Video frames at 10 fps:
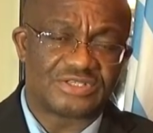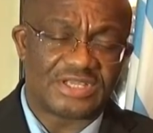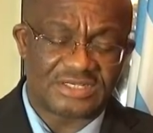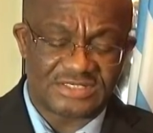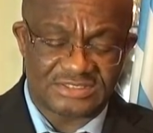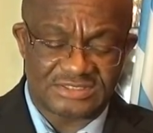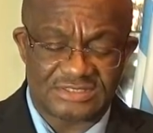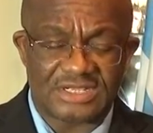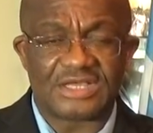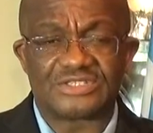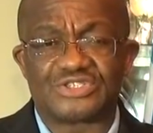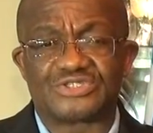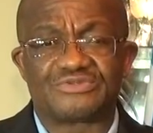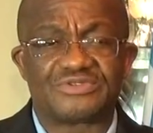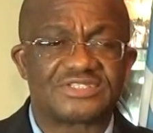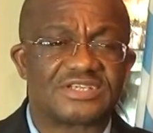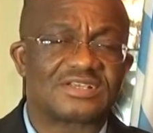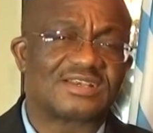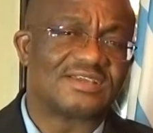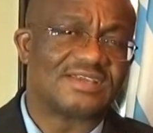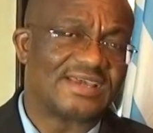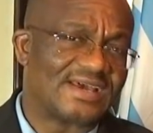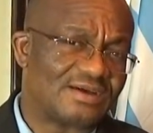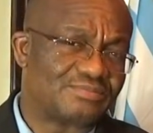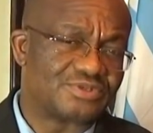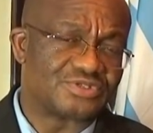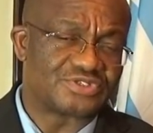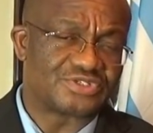that is just recently happened.